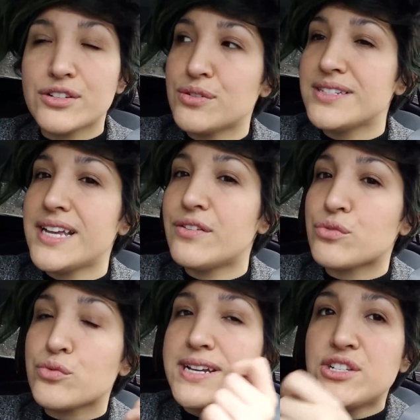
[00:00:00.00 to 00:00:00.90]
so instead
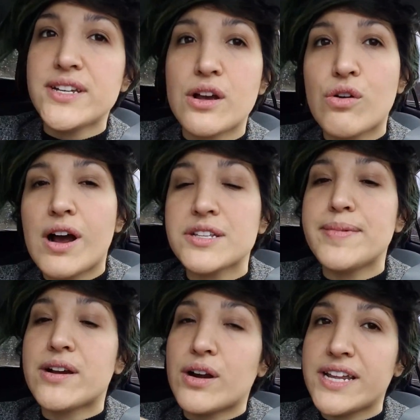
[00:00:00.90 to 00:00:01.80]
of reaching across
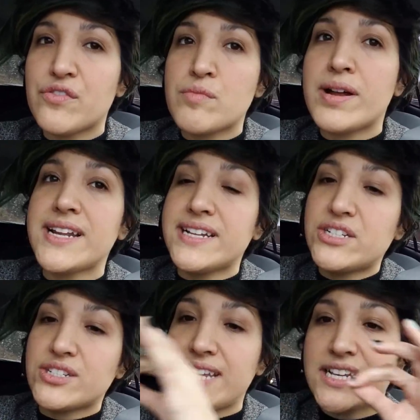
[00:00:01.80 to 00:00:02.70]
my car to give him money, he
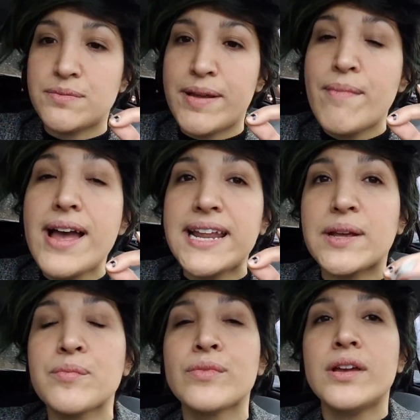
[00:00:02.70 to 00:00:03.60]
just takes my money.